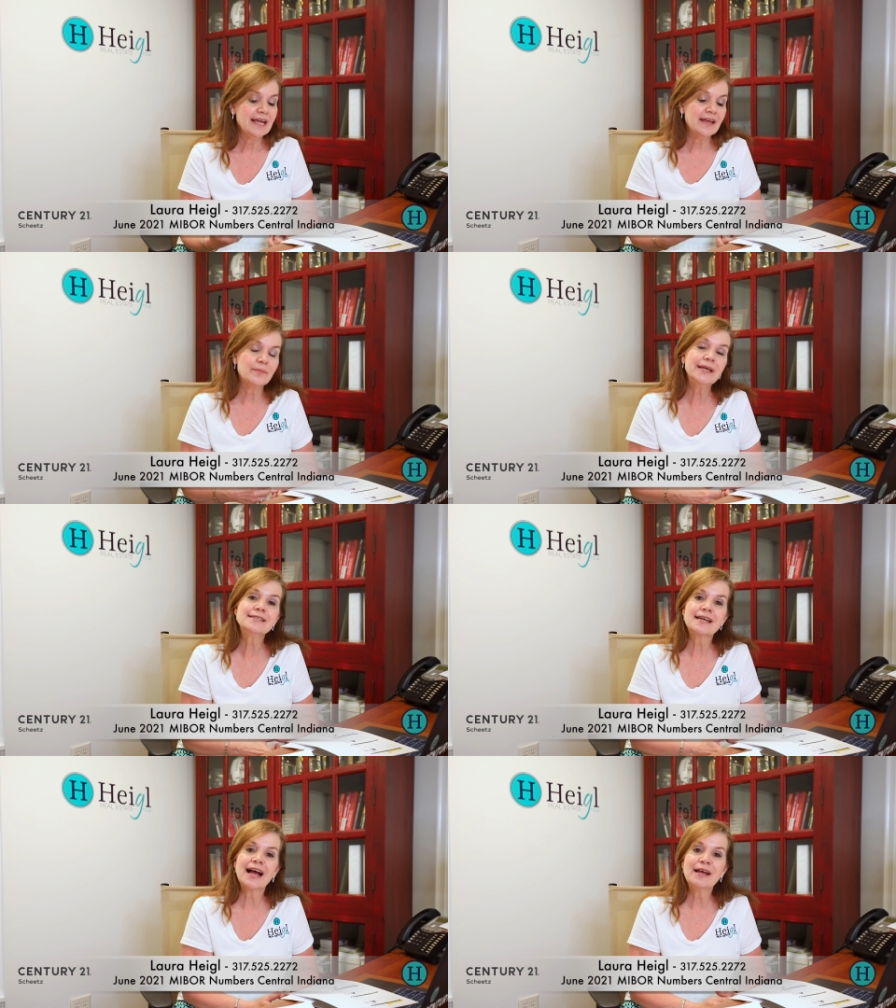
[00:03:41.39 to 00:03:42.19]
In the
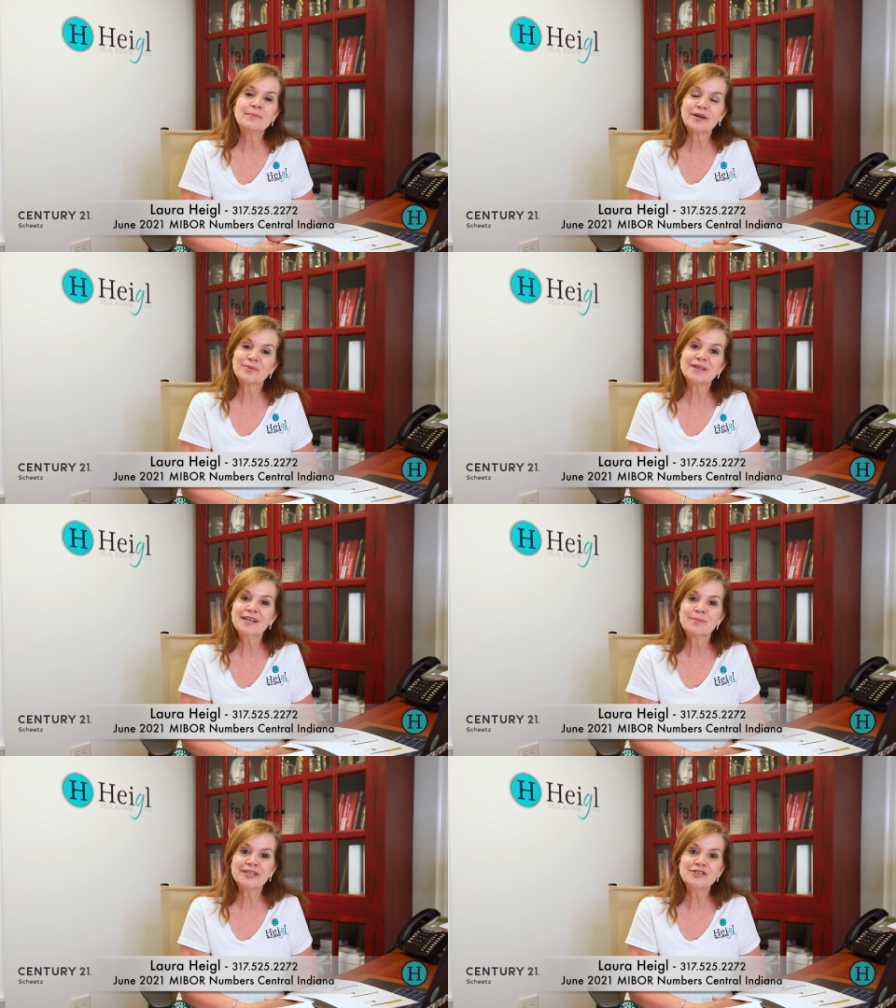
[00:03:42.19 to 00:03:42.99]
meantime, I
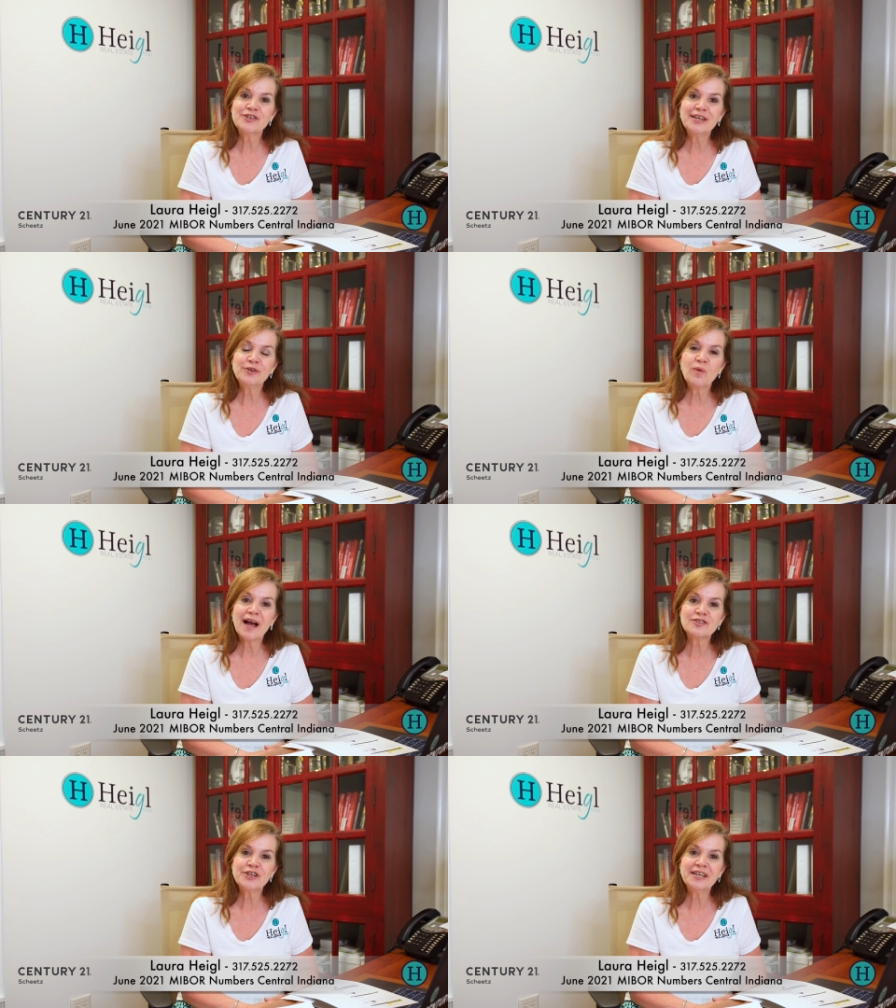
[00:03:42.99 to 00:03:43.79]
really appreciate you
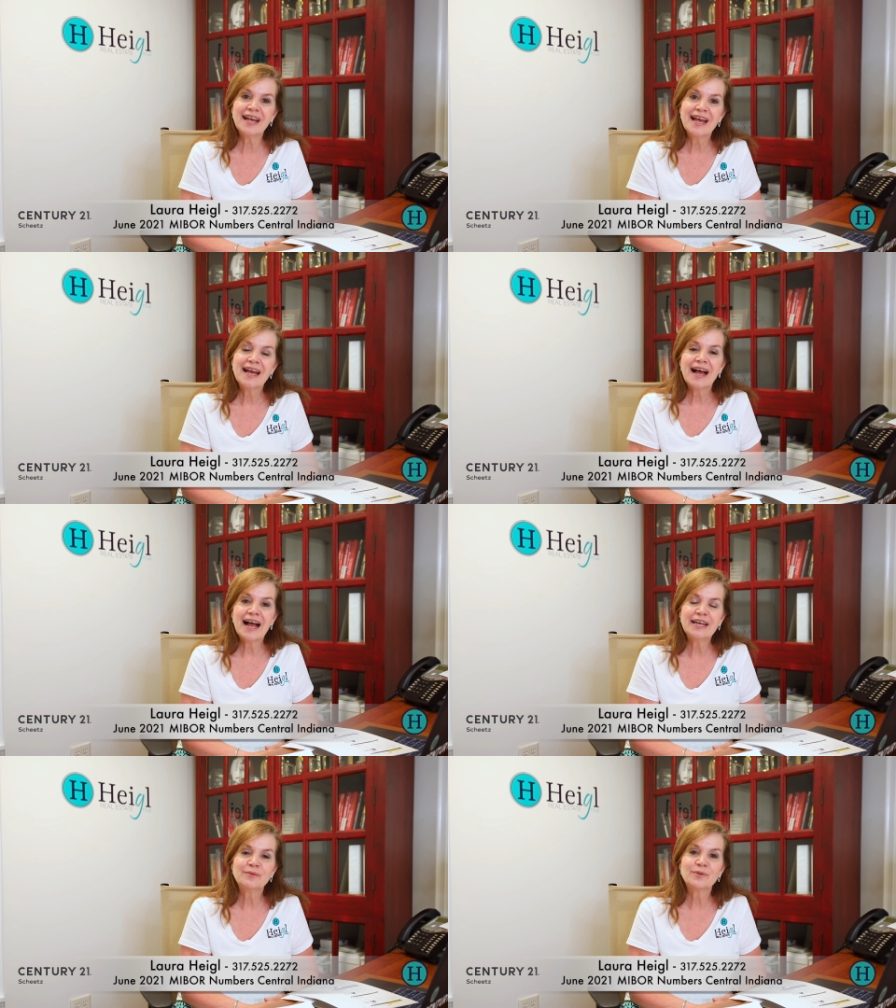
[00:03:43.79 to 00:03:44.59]
watching.
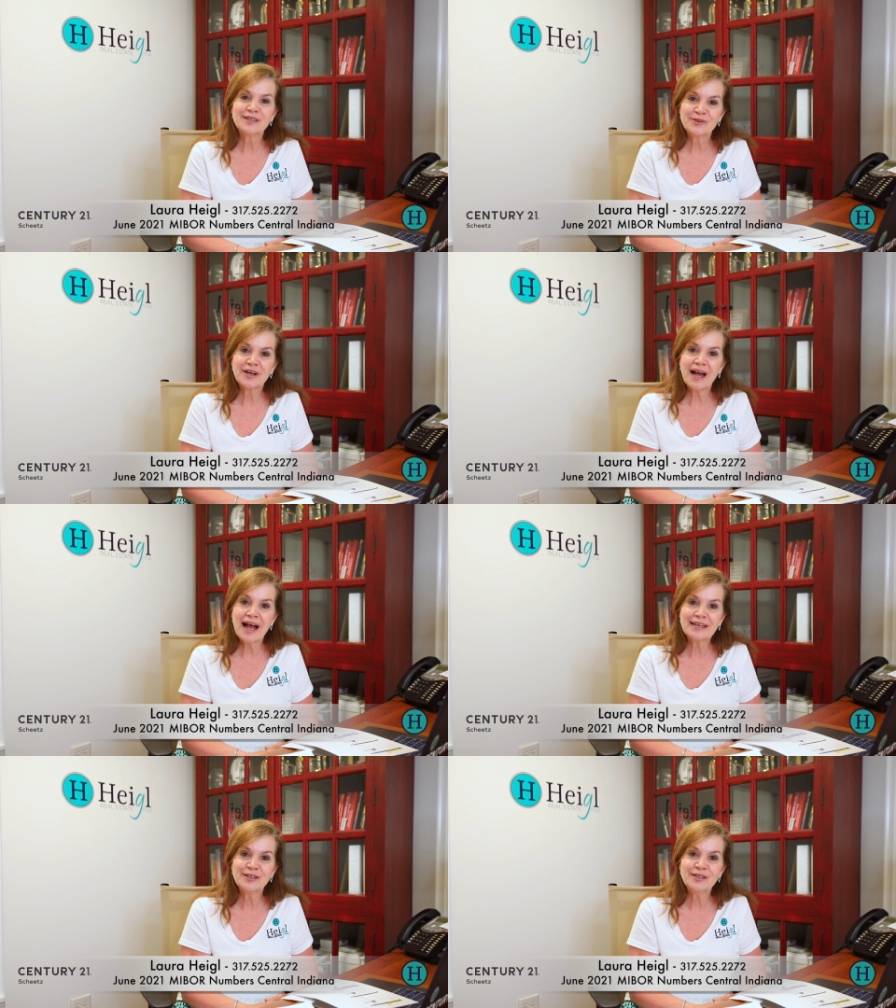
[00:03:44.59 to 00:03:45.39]
I am Laura
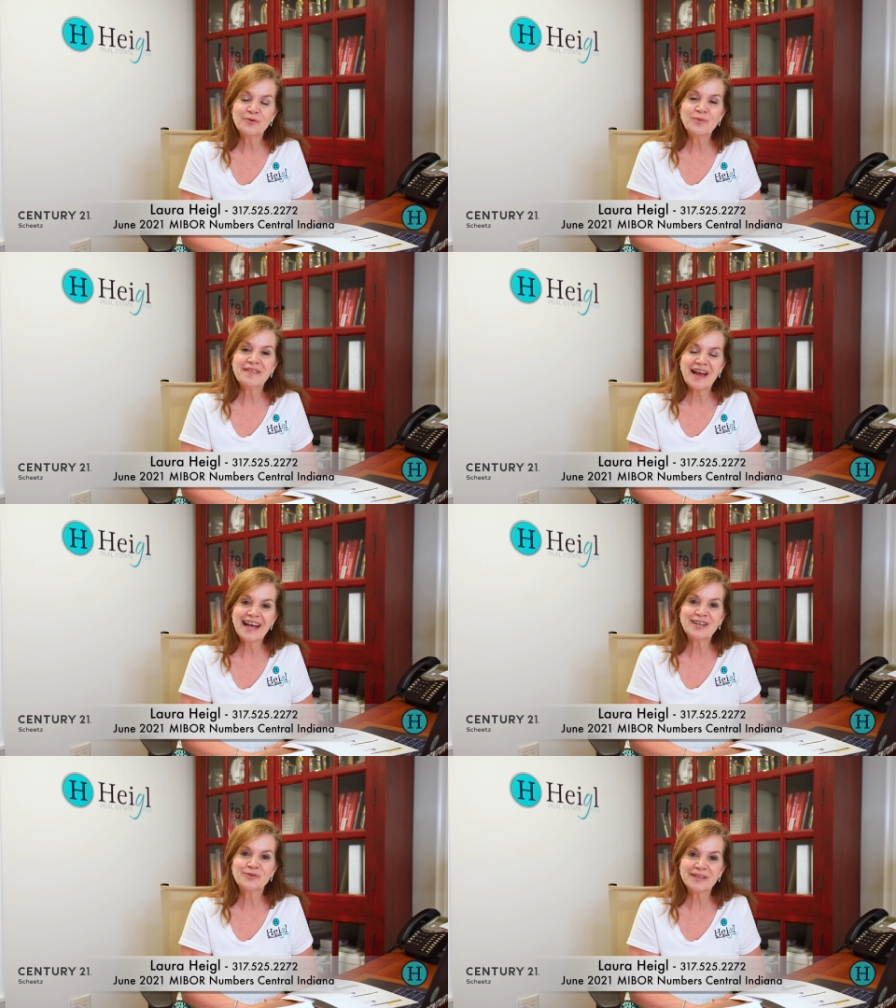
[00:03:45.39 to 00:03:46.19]
Heigl with the
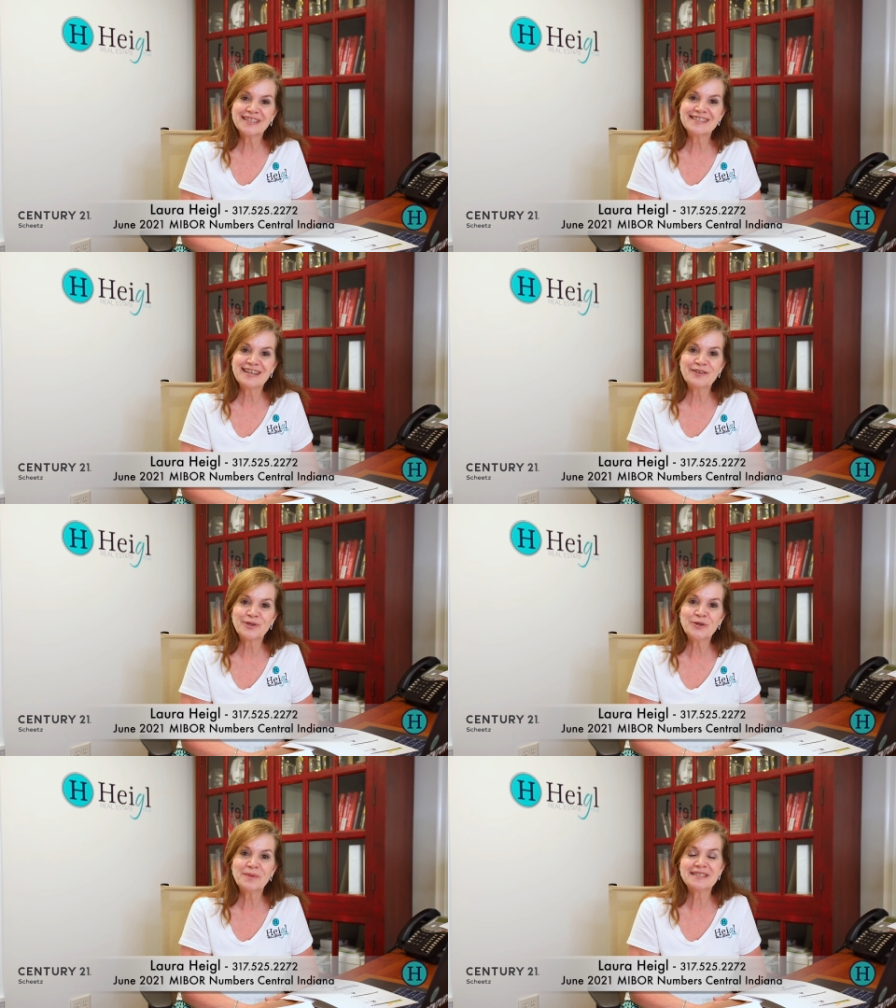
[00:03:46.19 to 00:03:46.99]
Heigl Real Estate
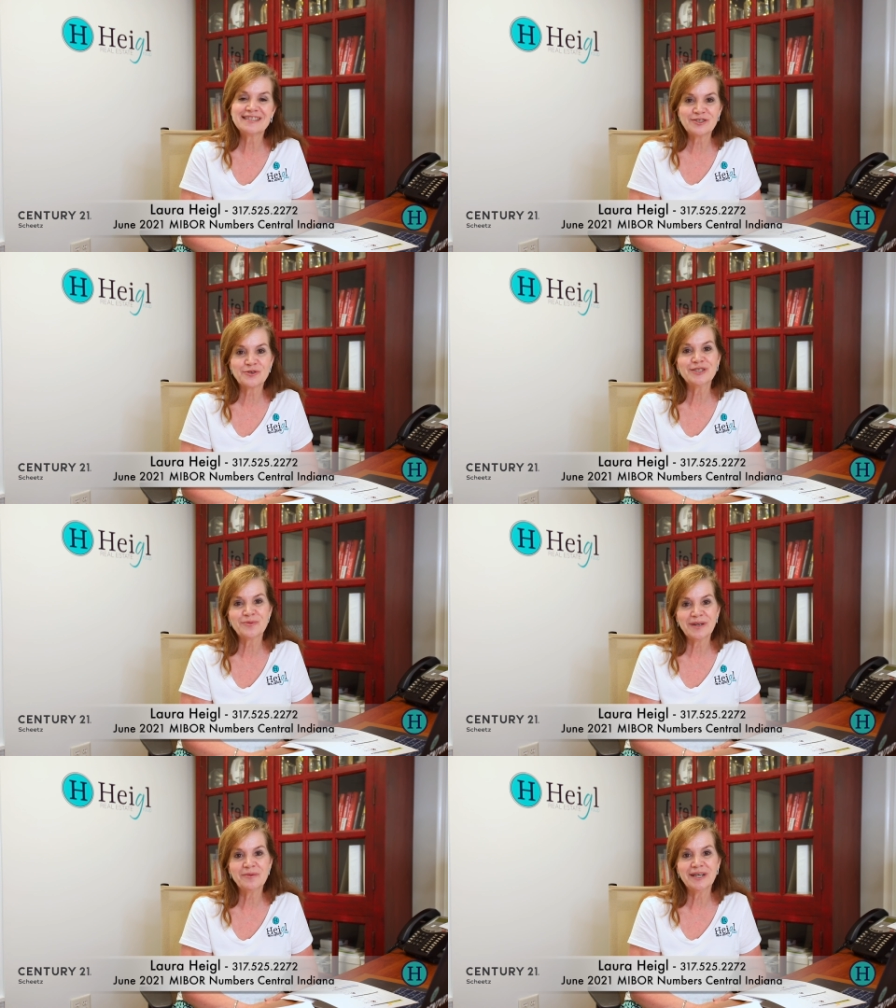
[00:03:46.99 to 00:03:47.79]
Group at Century
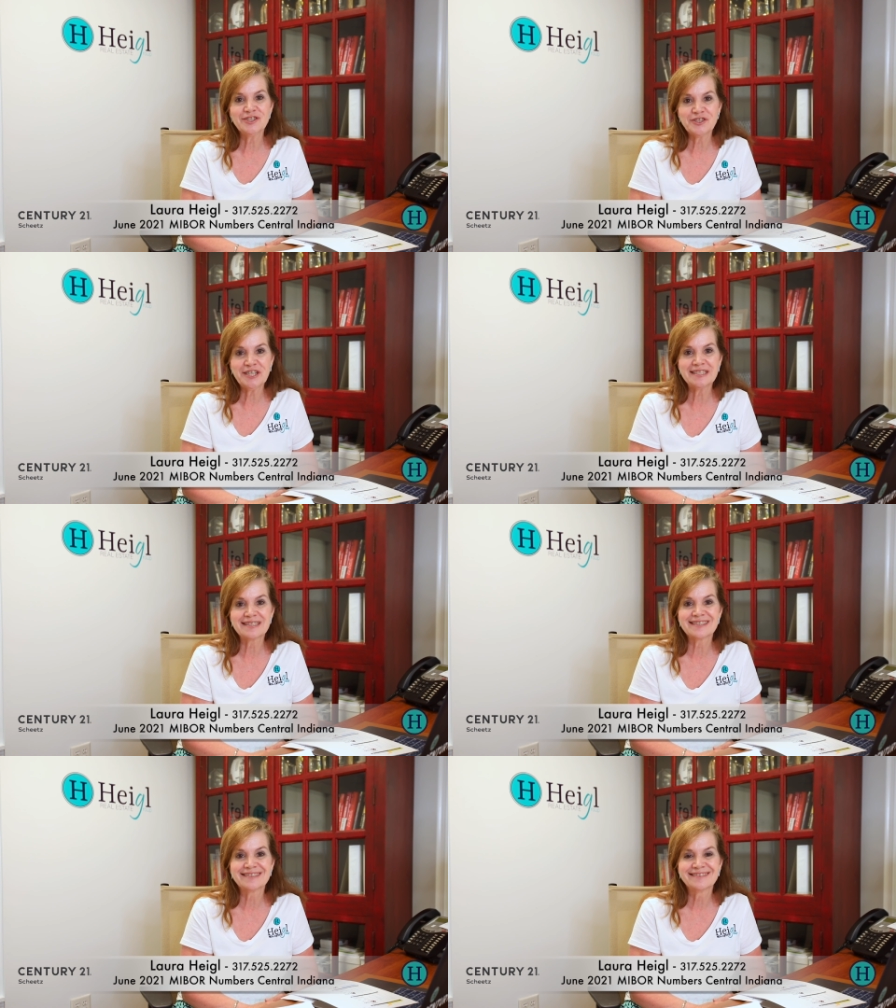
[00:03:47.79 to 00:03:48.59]
21
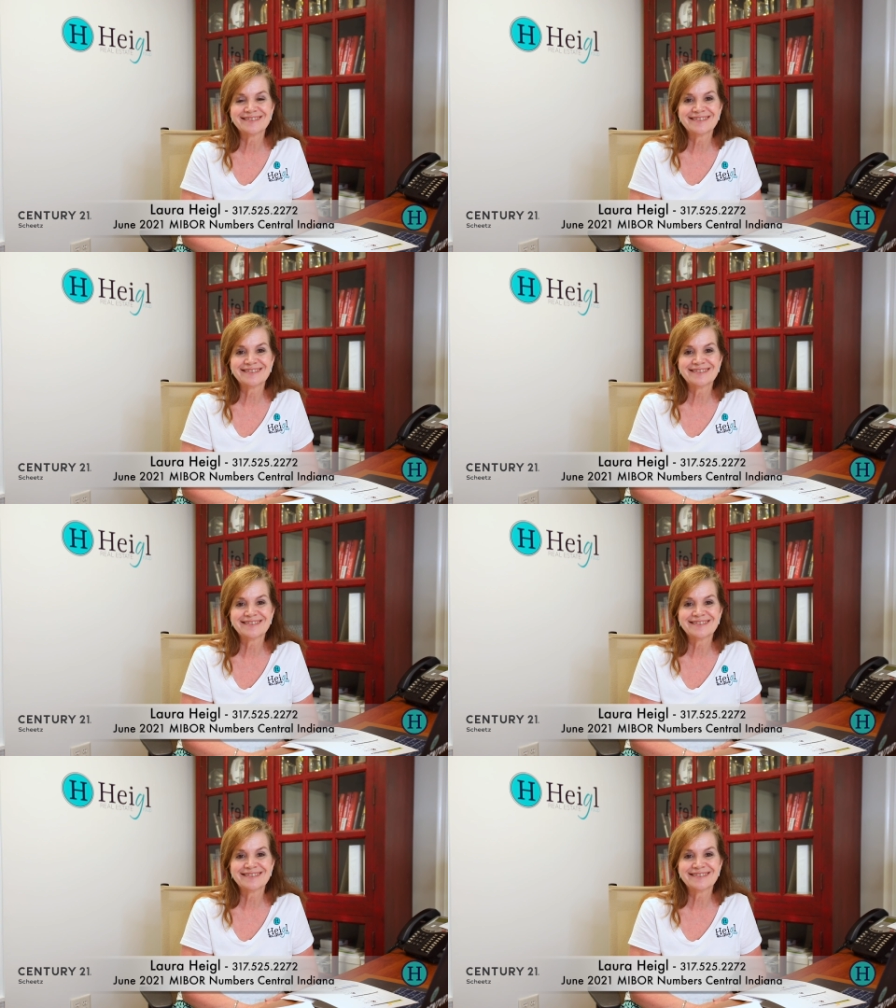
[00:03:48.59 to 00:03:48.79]
Scheetz.